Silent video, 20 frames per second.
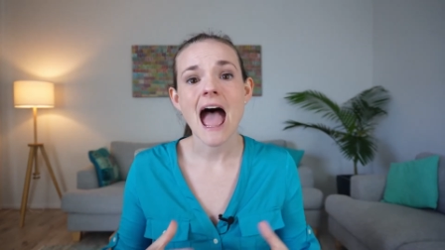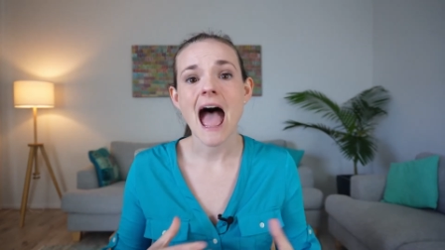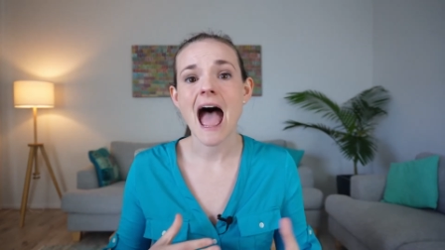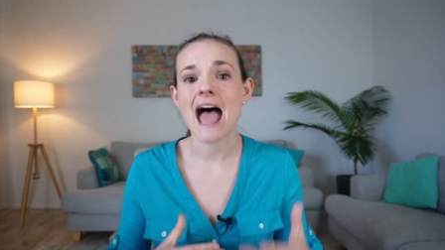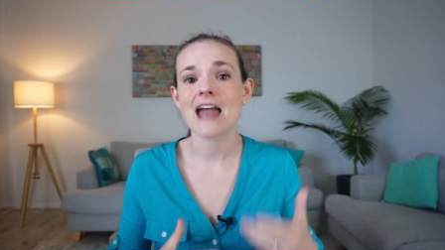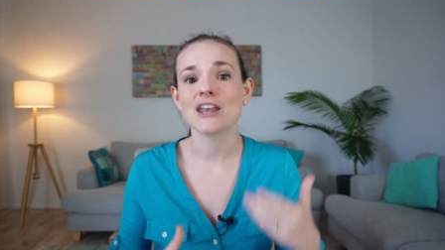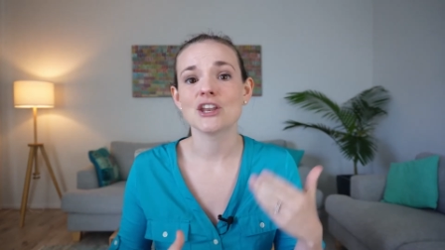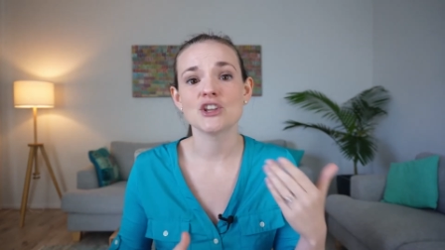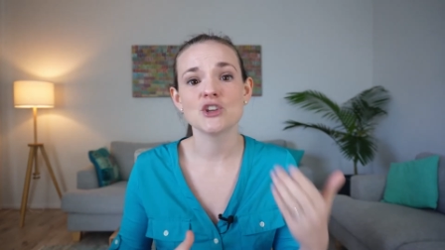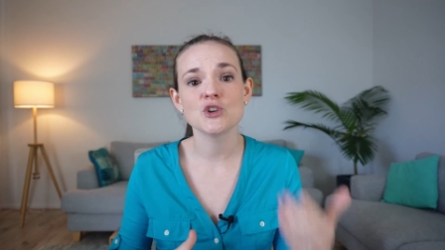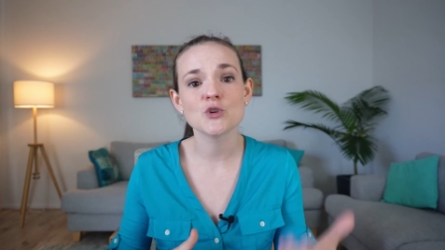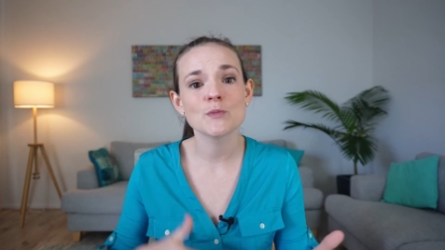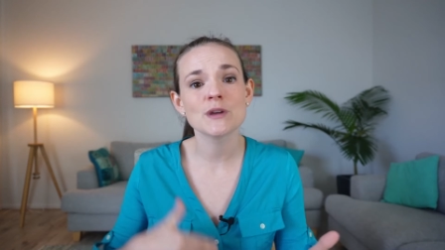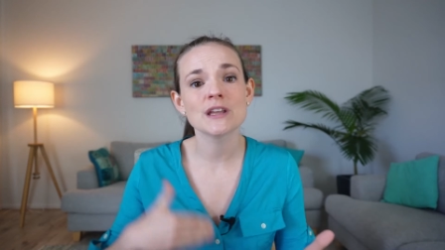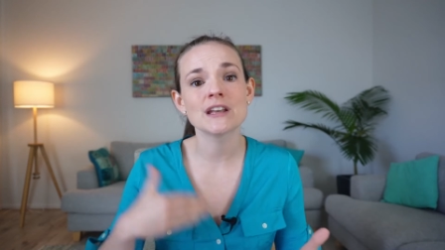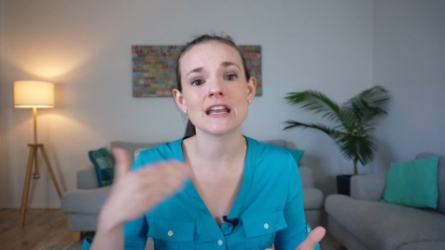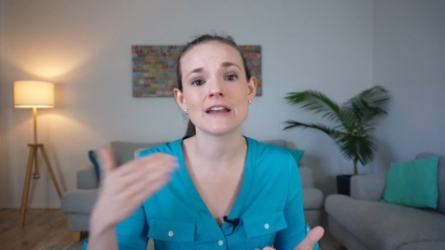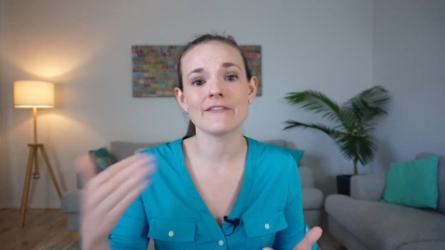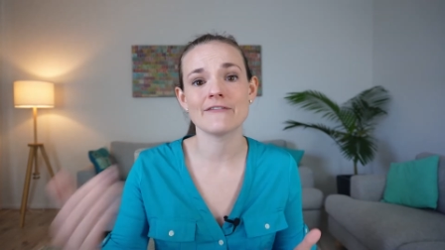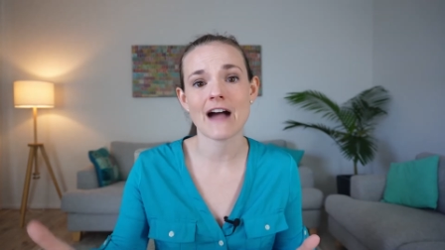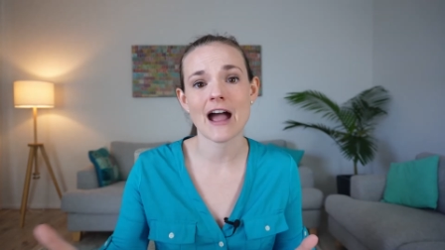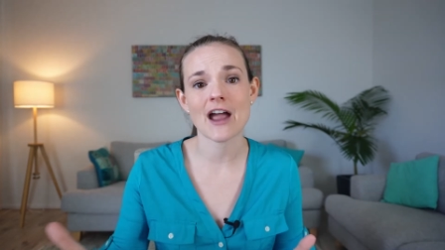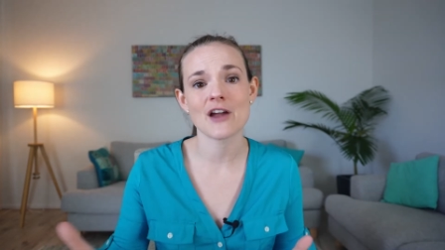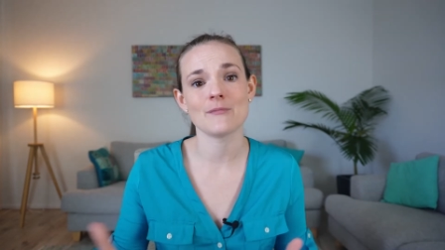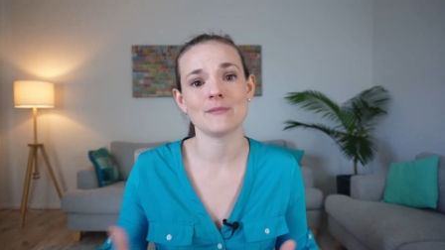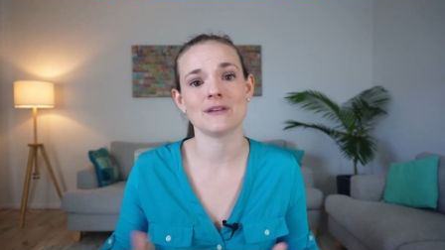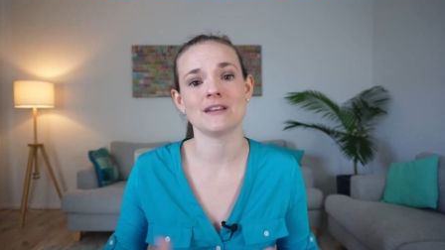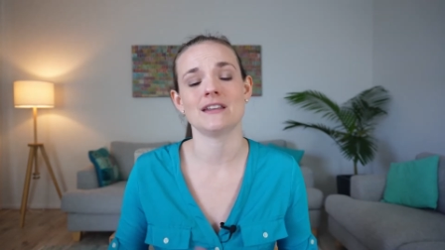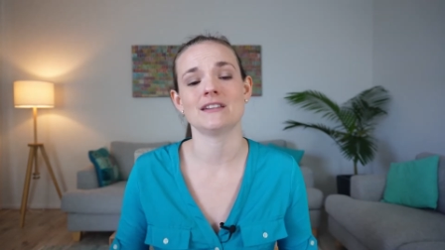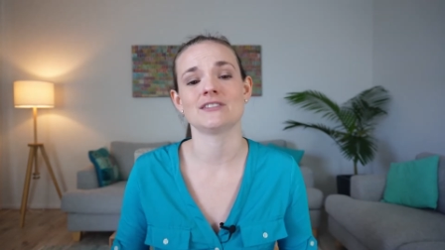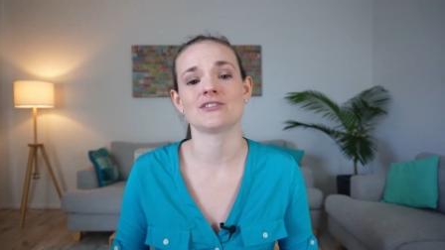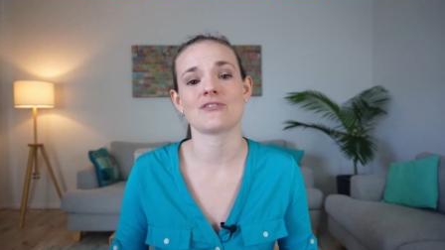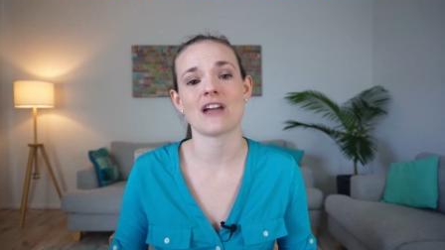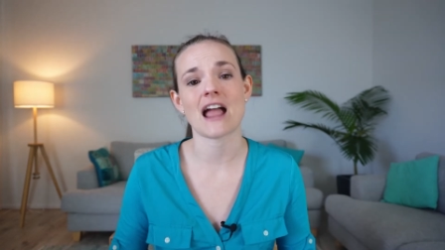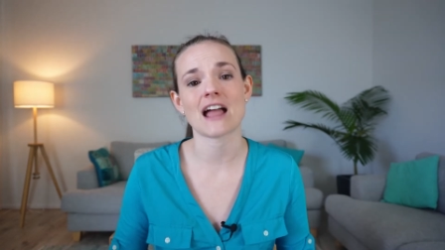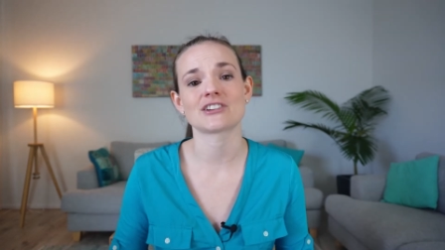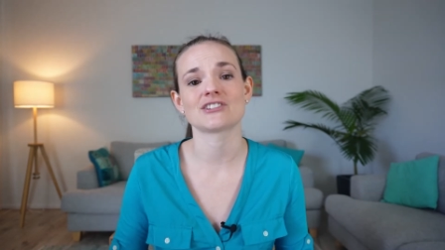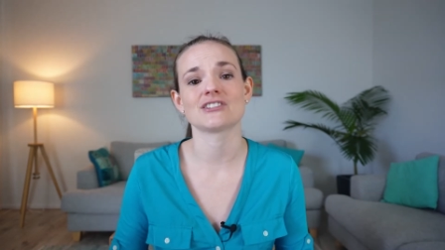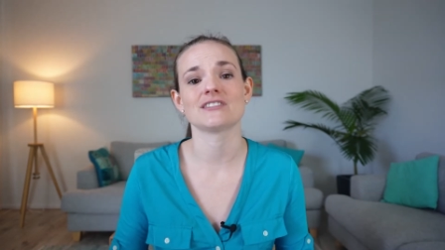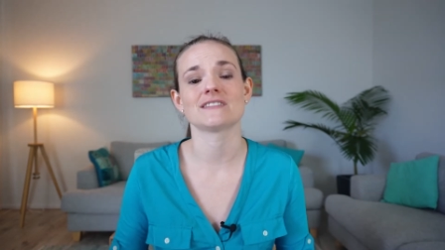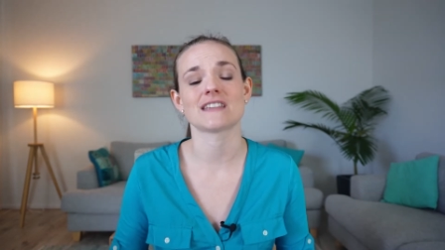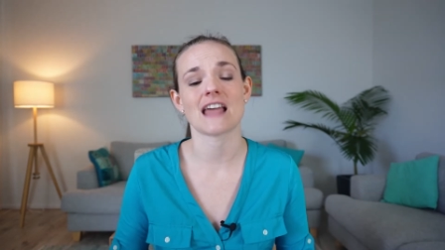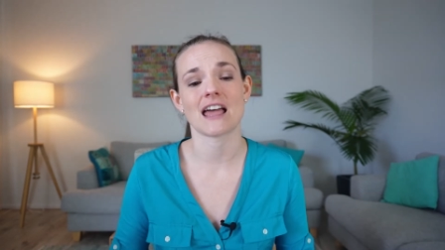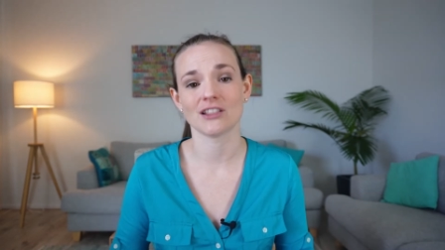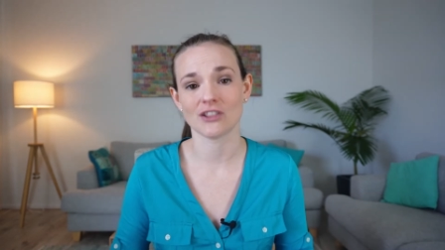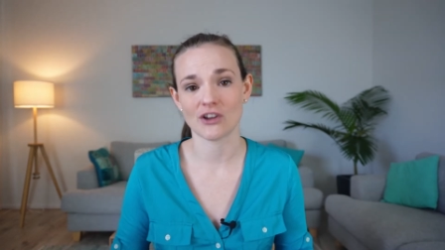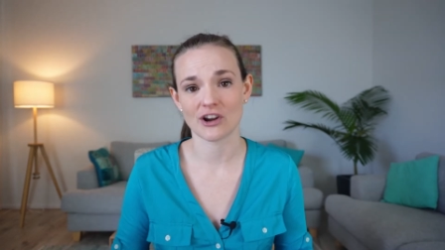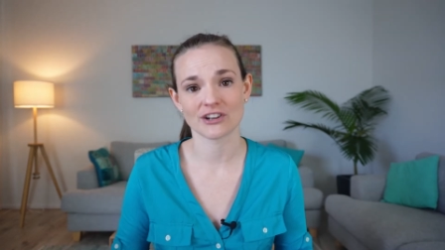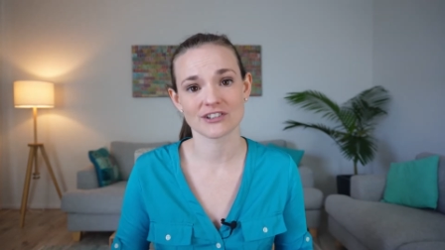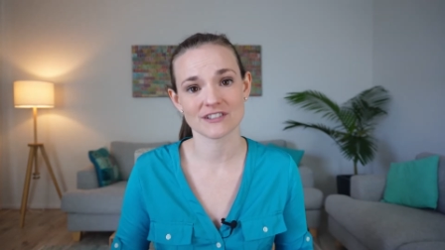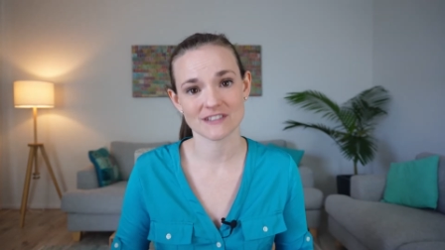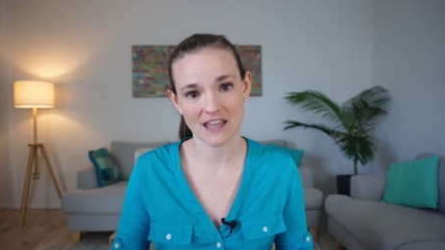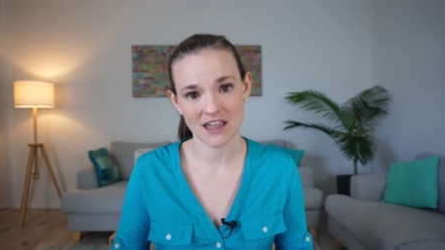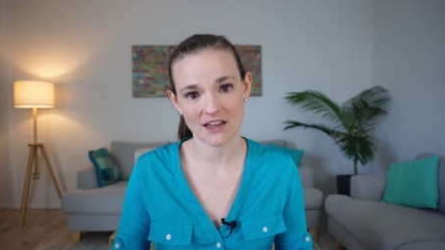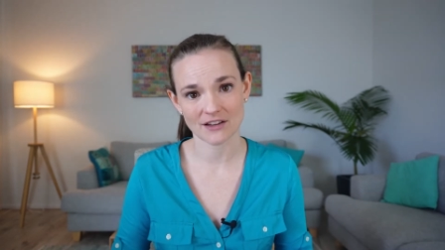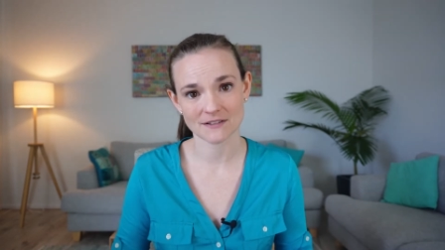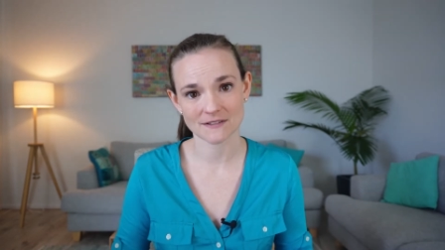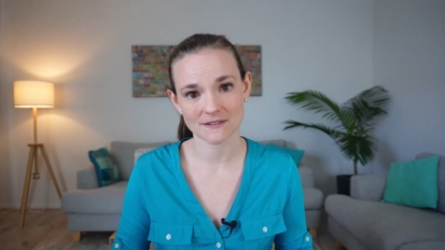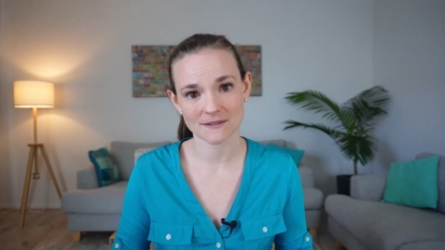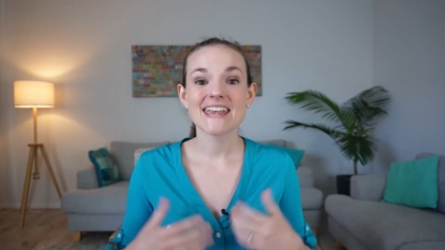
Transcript: and human-environment interactions at large scales.